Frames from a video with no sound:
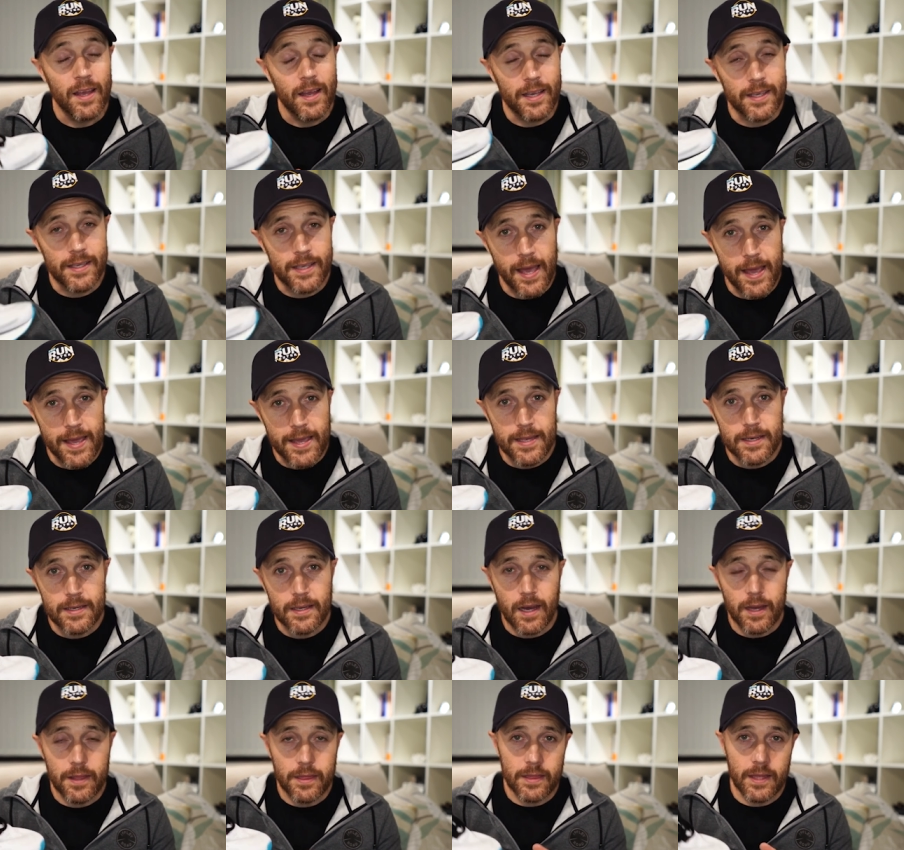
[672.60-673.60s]
Again,
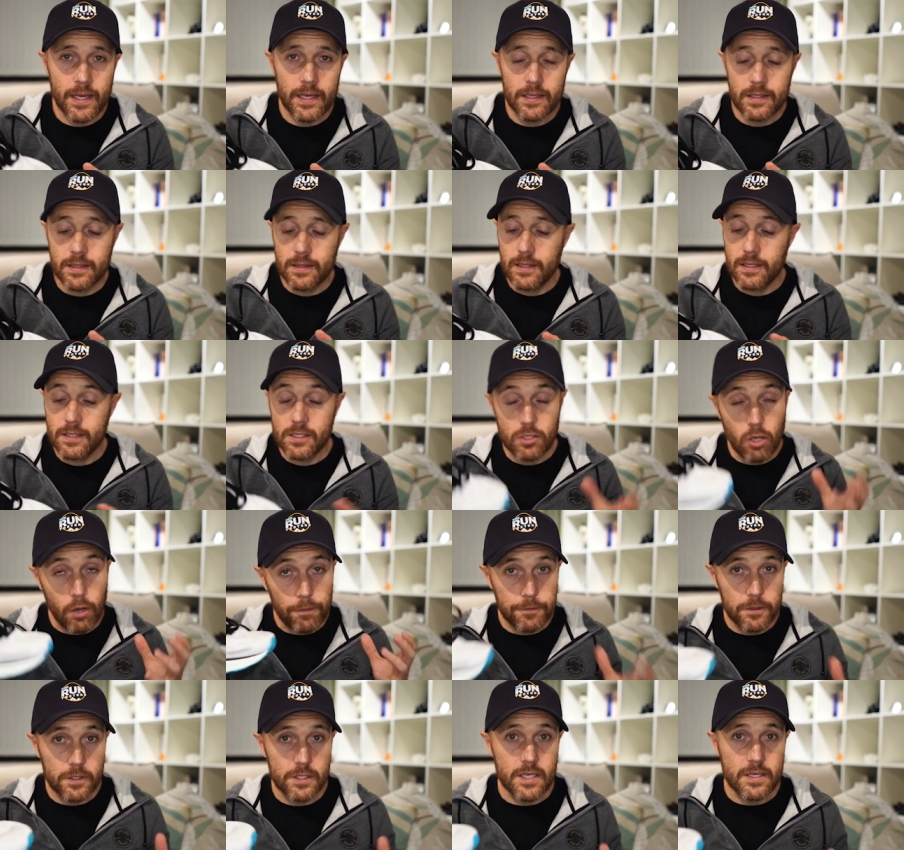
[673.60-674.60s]
I think the
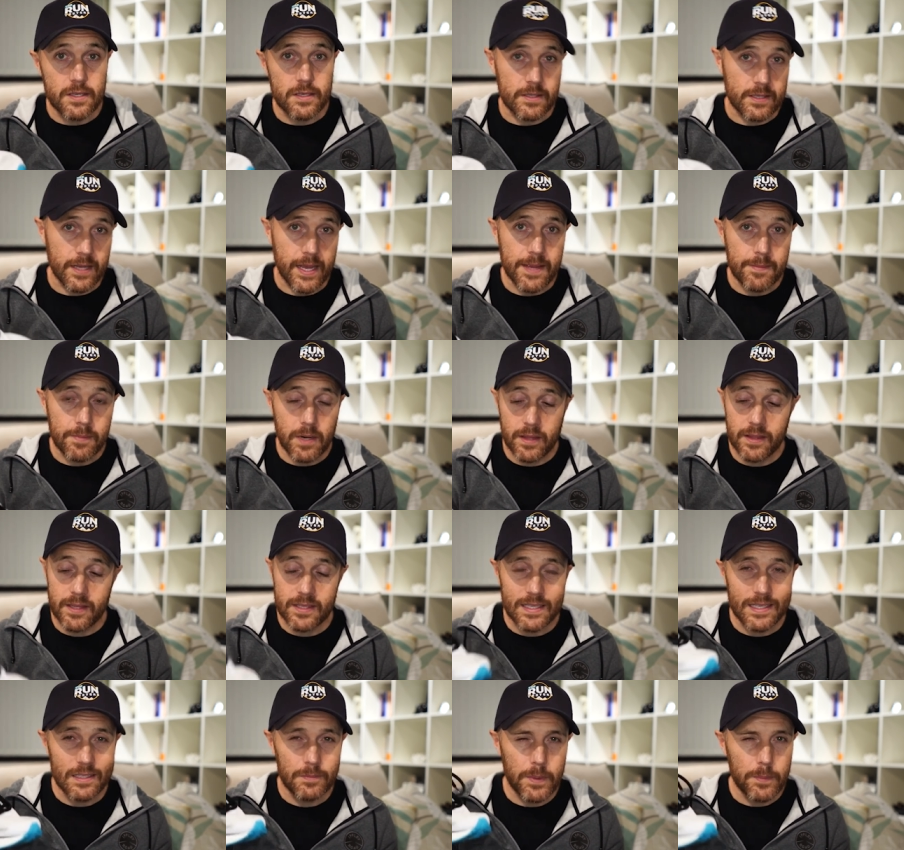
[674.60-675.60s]
softness is the same, but I think
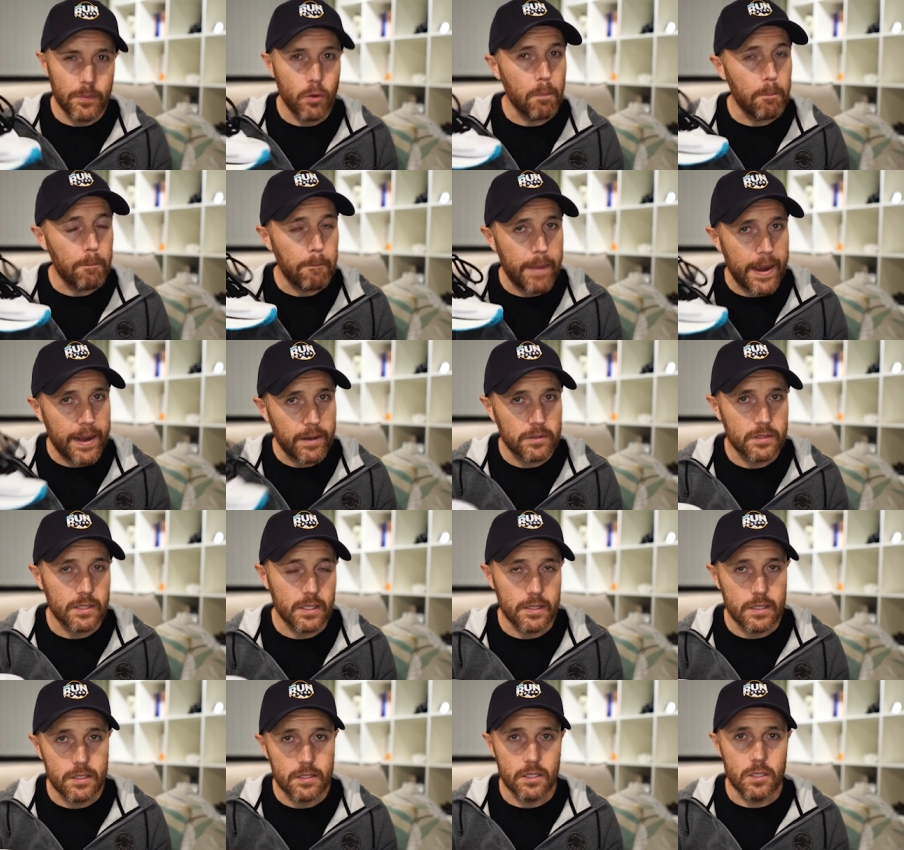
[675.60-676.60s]
there's a little bit more
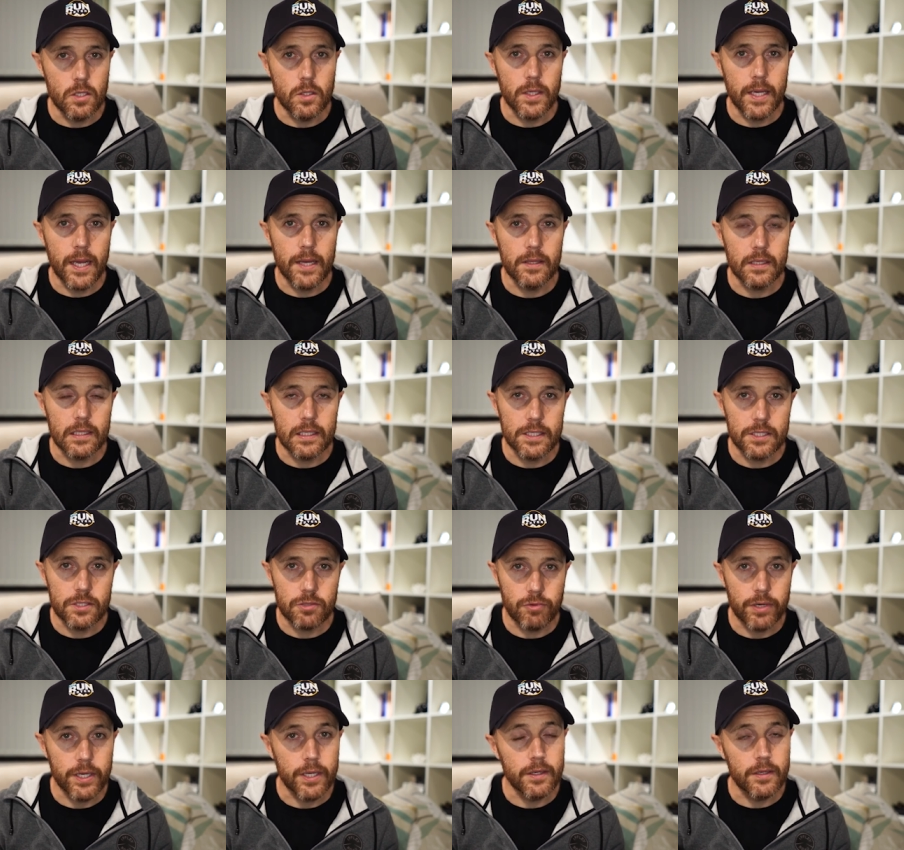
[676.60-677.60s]
bounciness than you get in the
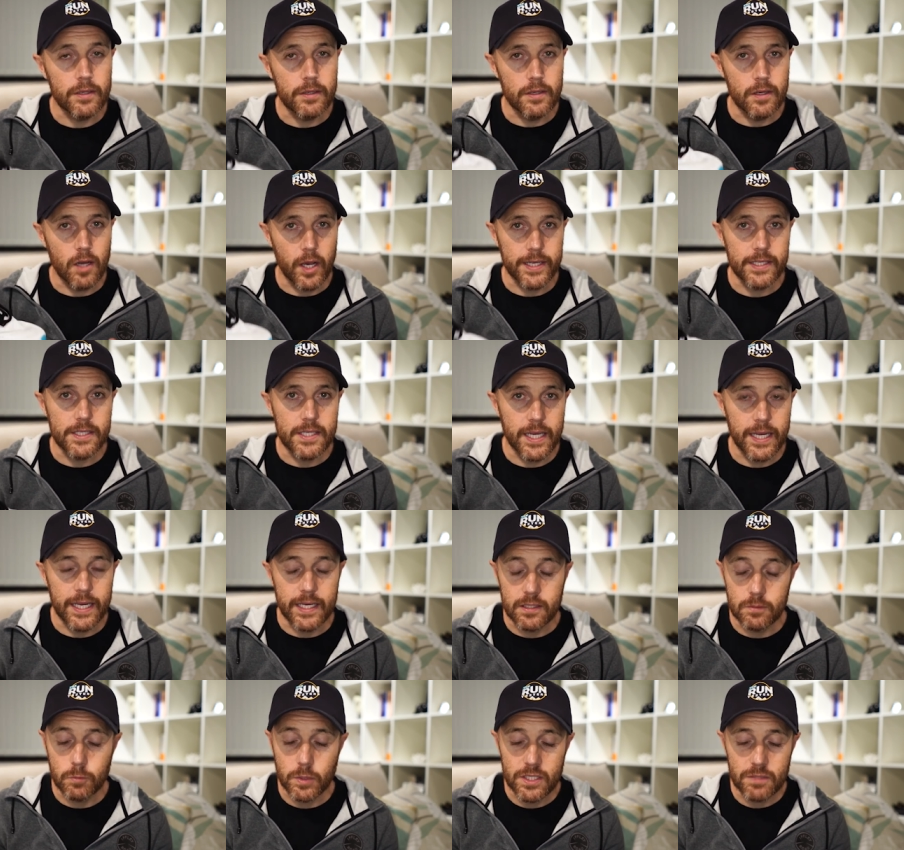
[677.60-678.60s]
Glycerin
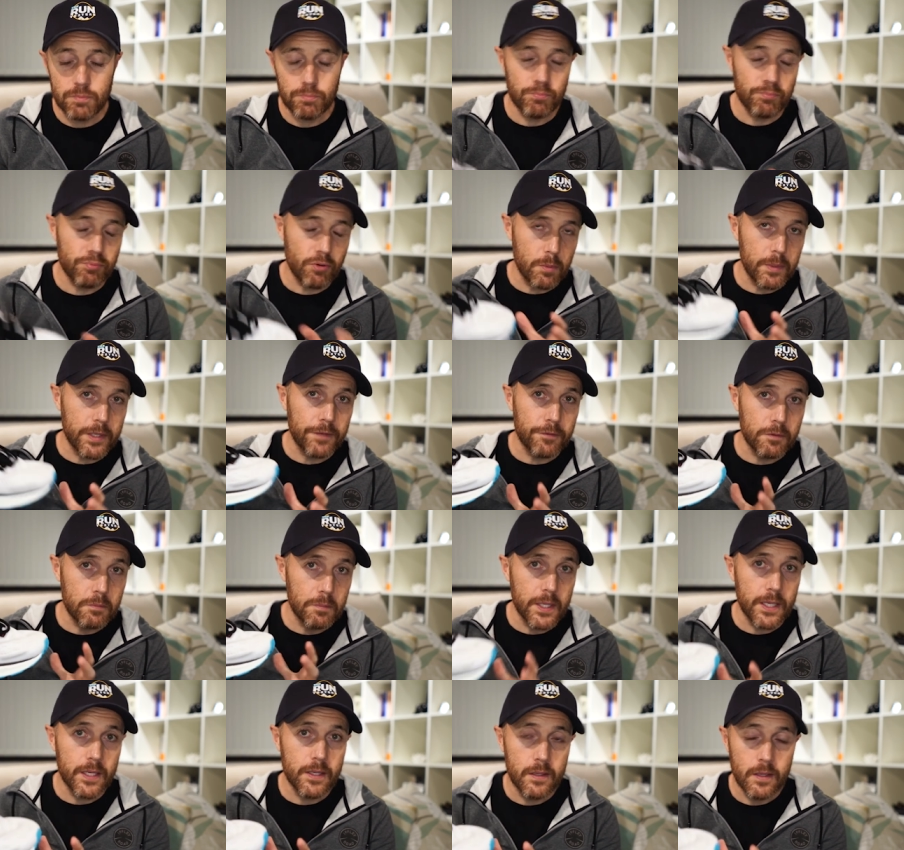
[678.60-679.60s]
19, which probably for
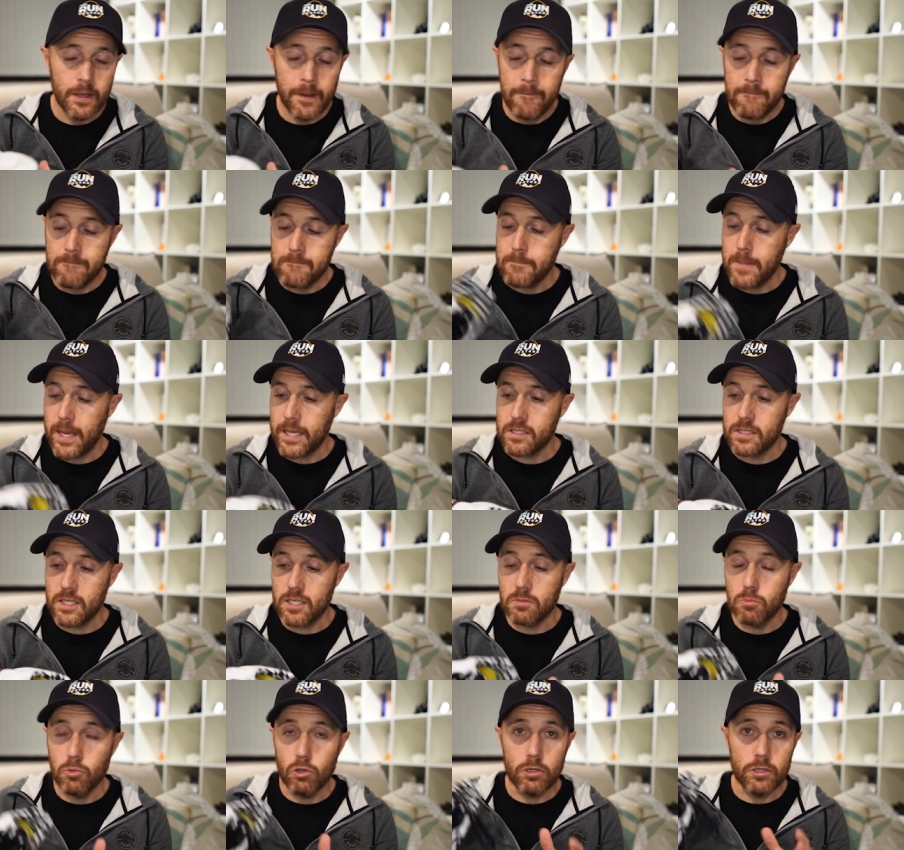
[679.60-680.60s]
me makes
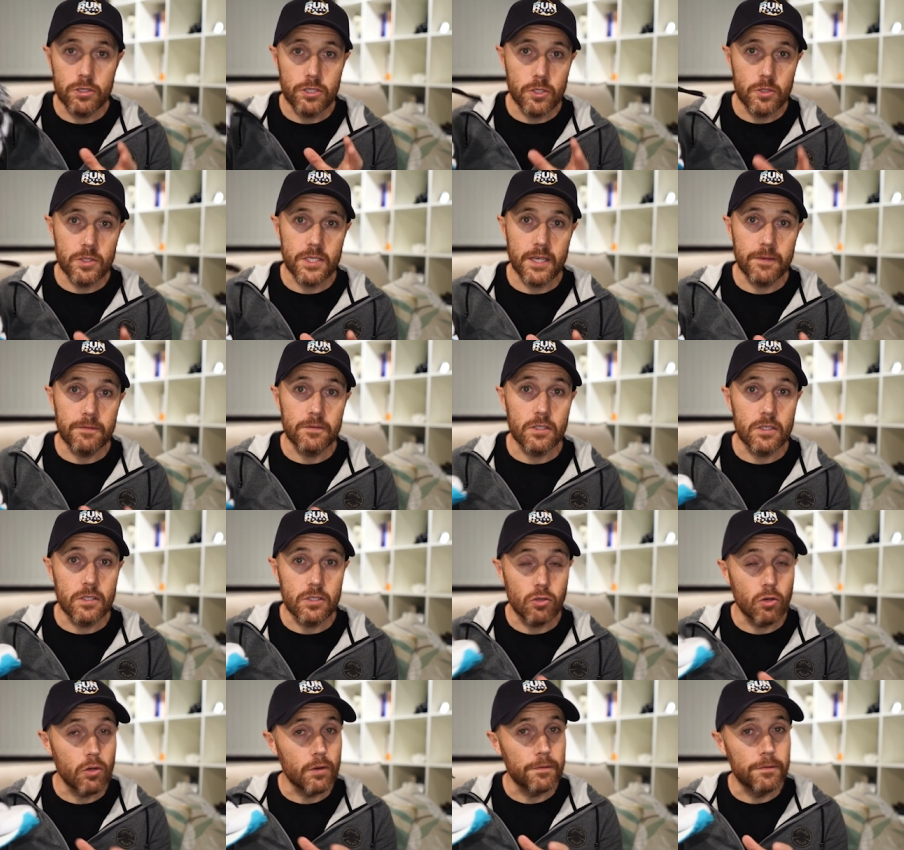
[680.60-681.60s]
this more conducive to
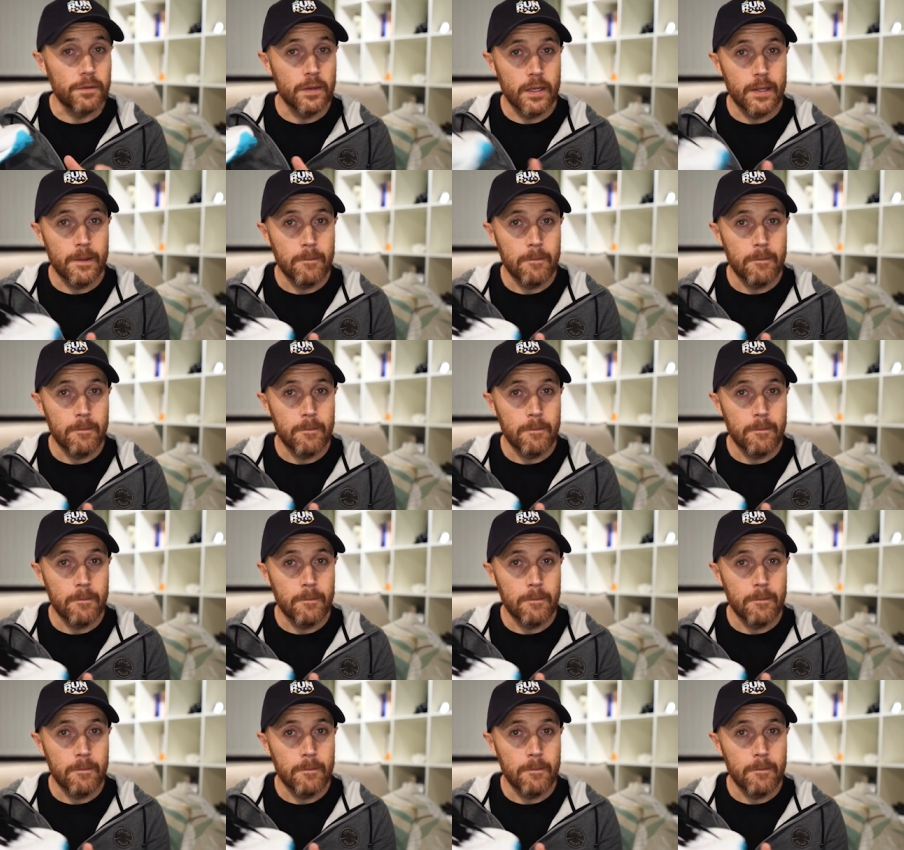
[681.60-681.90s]
sort of